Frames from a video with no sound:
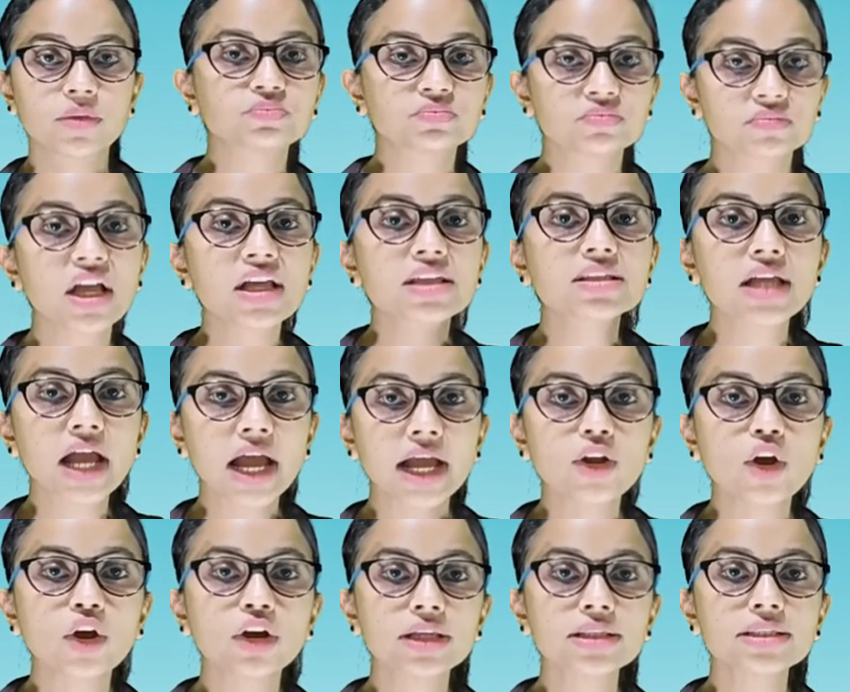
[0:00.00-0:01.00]
The
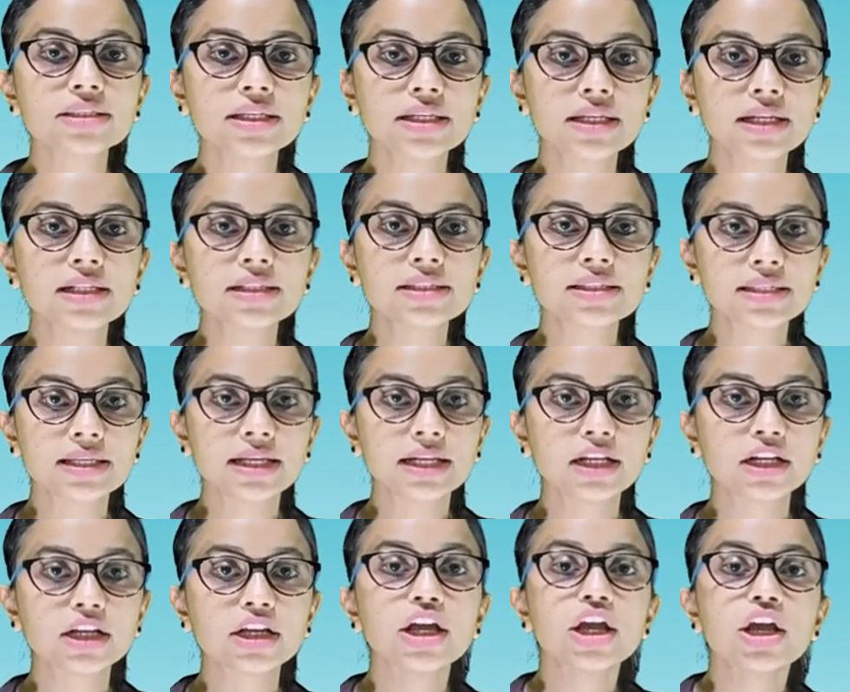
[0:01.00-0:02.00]
zygote is
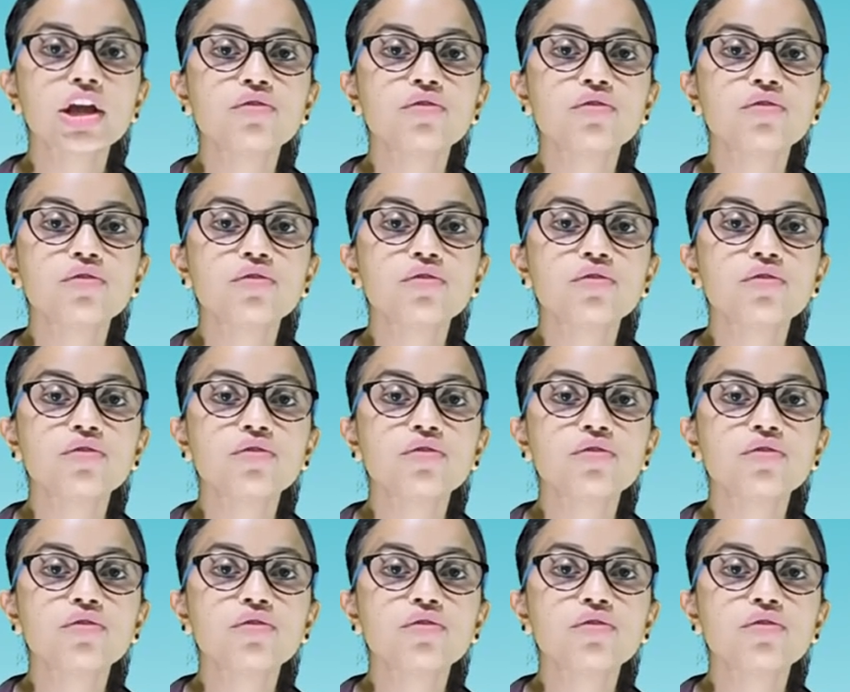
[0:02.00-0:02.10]
single-celled